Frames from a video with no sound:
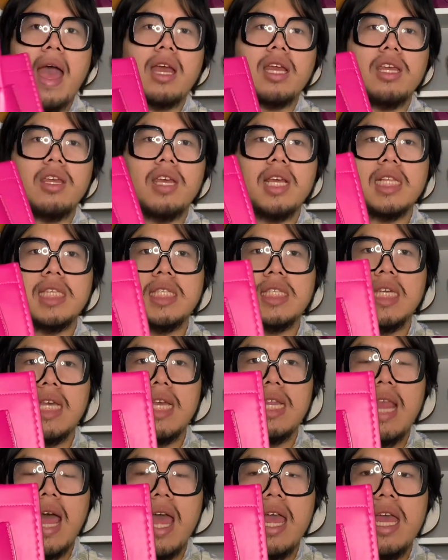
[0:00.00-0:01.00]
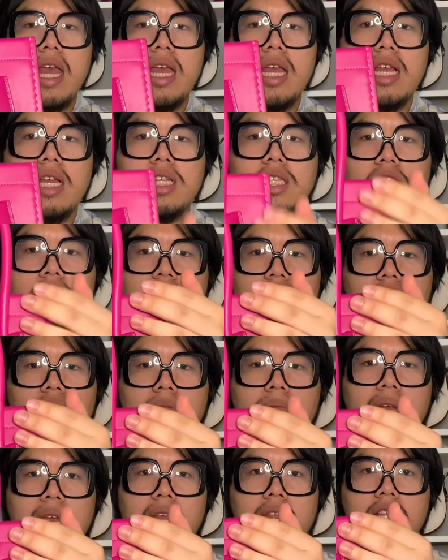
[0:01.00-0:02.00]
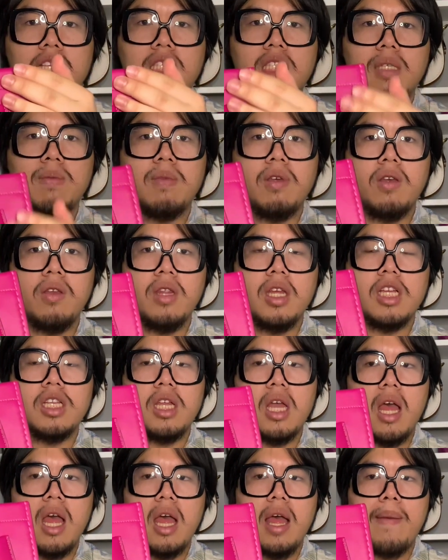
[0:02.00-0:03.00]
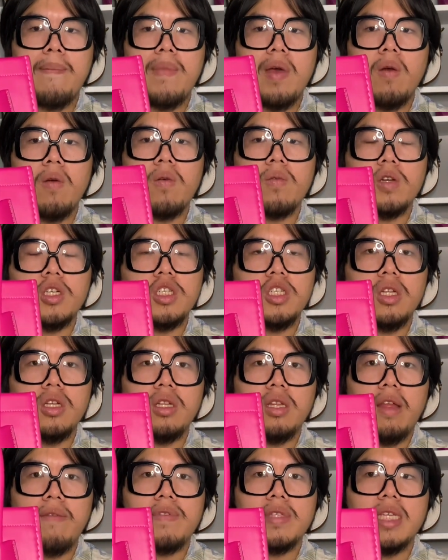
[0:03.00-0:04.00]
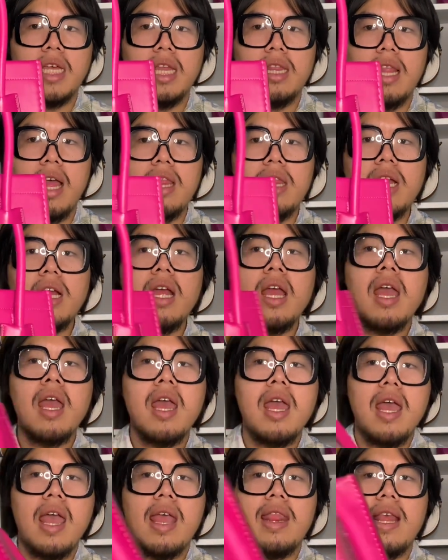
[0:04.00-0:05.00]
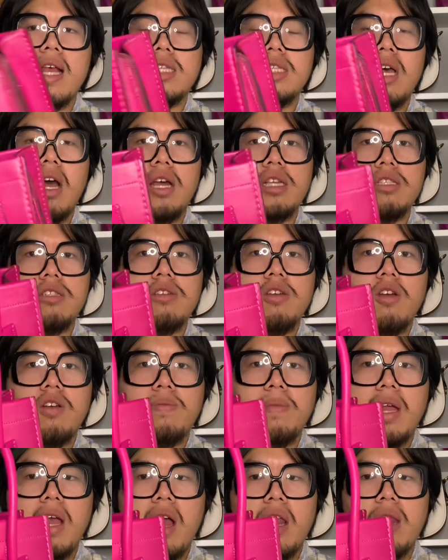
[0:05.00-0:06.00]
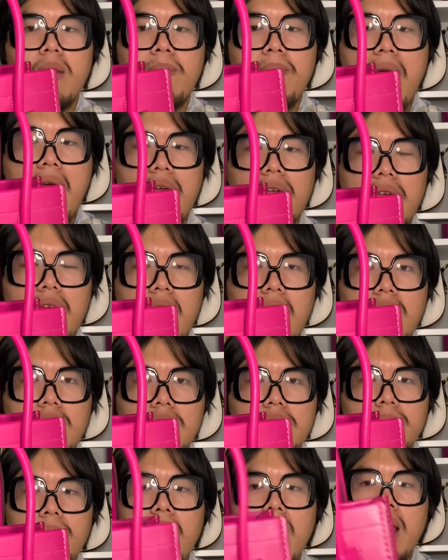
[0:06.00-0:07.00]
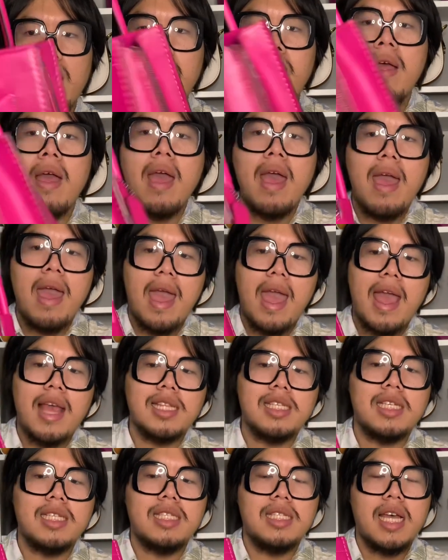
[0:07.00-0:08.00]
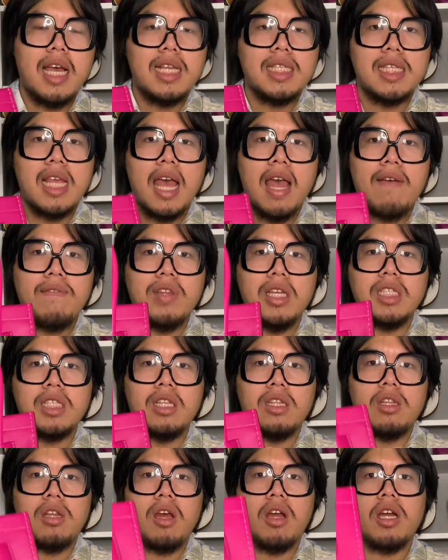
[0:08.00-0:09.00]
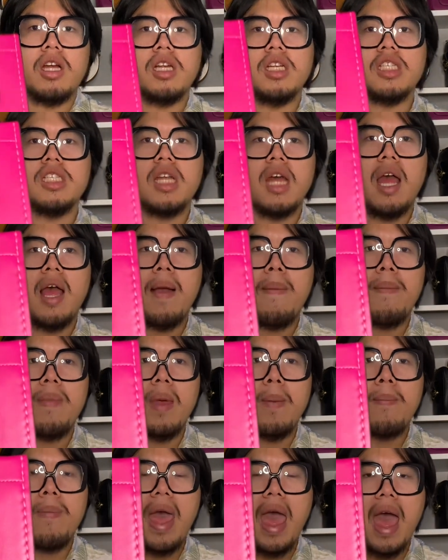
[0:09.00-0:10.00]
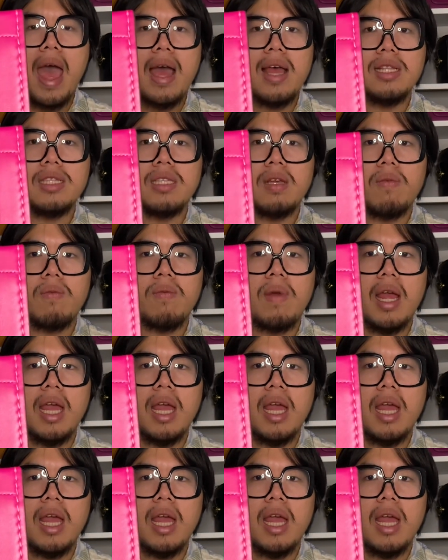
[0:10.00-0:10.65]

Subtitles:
you can see that it is just going to be in the smooth original glove tan leather, and that's also going to be on the back as well. And it does have these large pads right